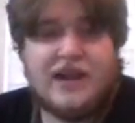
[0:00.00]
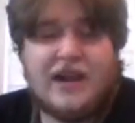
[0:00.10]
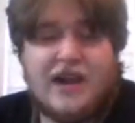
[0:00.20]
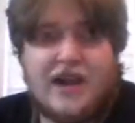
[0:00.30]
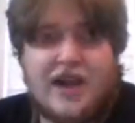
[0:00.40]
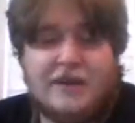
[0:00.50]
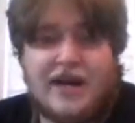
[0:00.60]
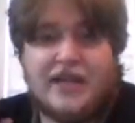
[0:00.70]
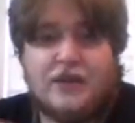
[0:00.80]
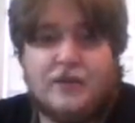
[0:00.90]
By the
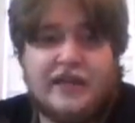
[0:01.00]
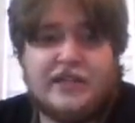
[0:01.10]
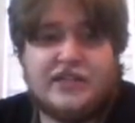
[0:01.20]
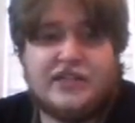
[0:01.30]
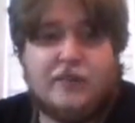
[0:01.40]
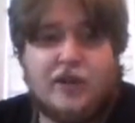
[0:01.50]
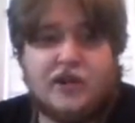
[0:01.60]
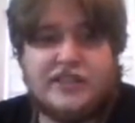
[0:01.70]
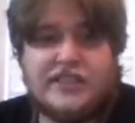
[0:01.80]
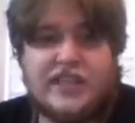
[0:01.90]
way, this all belongs to
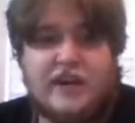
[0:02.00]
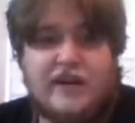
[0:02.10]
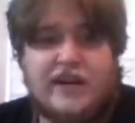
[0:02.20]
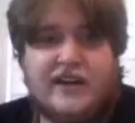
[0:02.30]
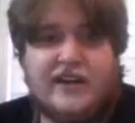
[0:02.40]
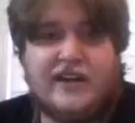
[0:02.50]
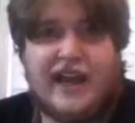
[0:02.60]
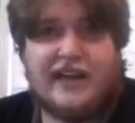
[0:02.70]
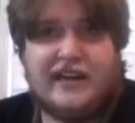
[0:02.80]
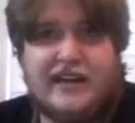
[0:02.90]
Ariana and Annie
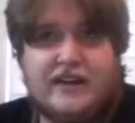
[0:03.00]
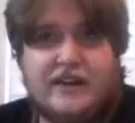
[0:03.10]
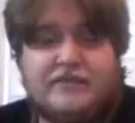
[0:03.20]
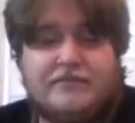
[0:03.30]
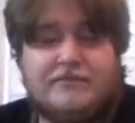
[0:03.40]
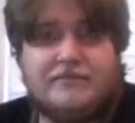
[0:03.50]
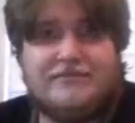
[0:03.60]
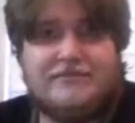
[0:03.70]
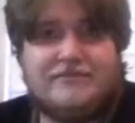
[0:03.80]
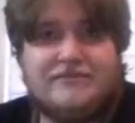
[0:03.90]
and
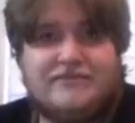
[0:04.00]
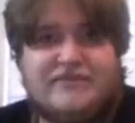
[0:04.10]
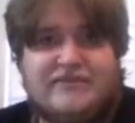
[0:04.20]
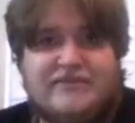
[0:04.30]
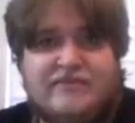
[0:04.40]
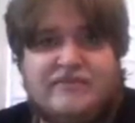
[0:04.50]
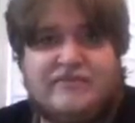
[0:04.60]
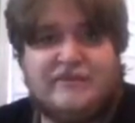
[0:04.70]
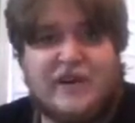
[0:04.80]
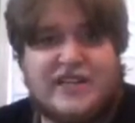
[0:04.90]
the
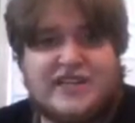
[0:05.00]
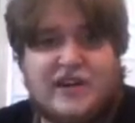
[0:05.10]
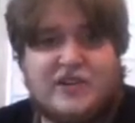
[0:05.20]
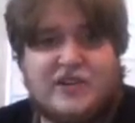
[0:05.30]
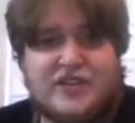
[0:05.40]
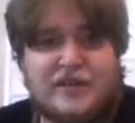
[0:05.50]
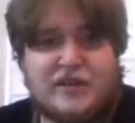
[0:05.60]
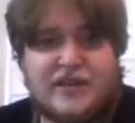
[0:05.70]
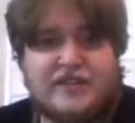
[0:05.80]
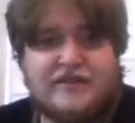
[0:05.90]
various characters, their respective
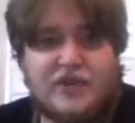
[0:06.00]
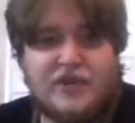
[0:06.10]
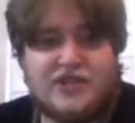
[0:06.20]
owners.